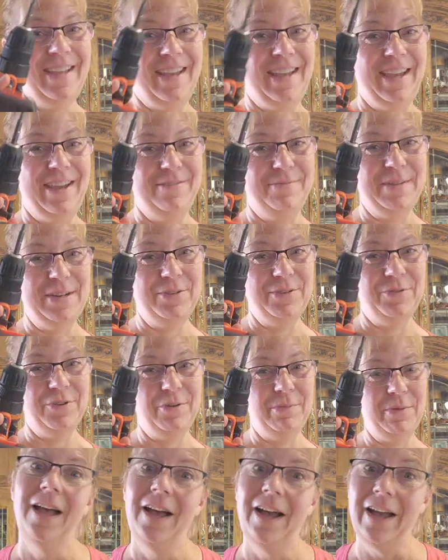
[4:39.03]
I have my
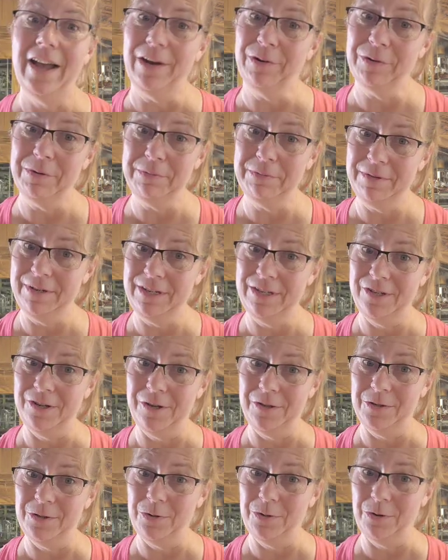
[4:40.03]
drill motor. I
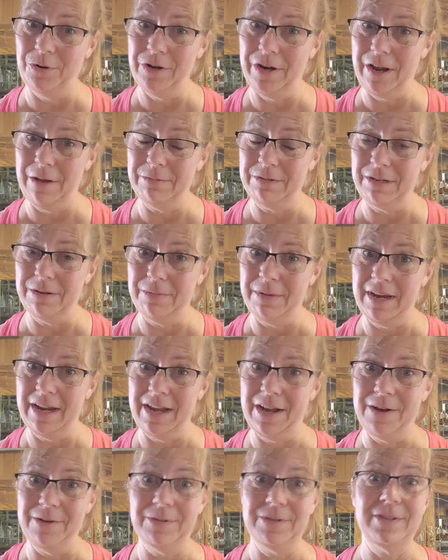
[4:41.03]
replaced all the doorknobs in my
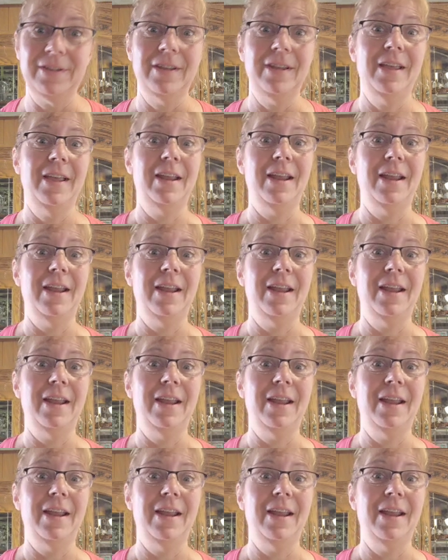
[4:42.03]
house,